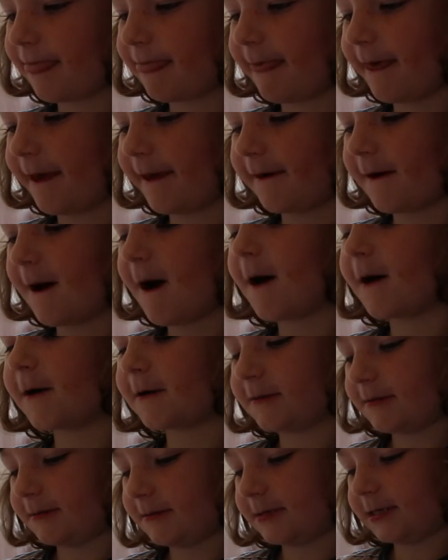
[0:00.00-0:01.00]
They are
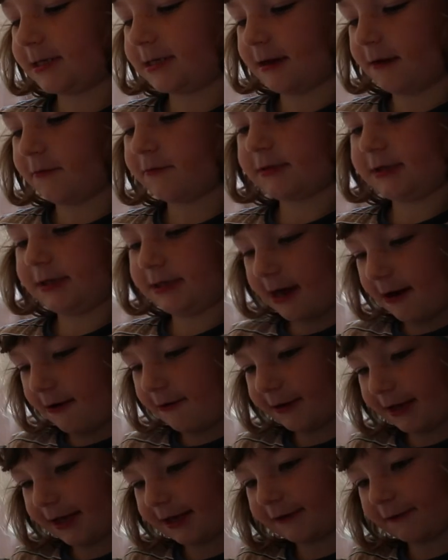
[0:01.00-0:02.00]
some
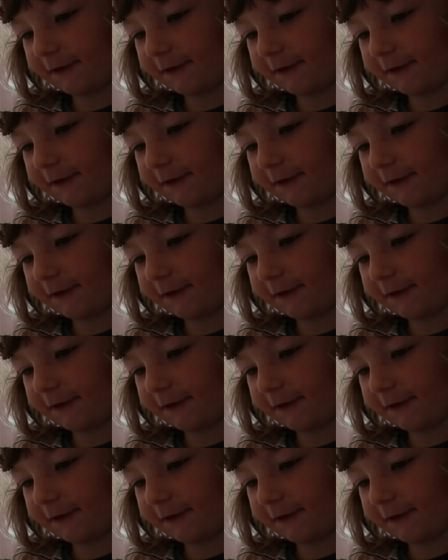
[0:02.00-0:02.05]
cherries.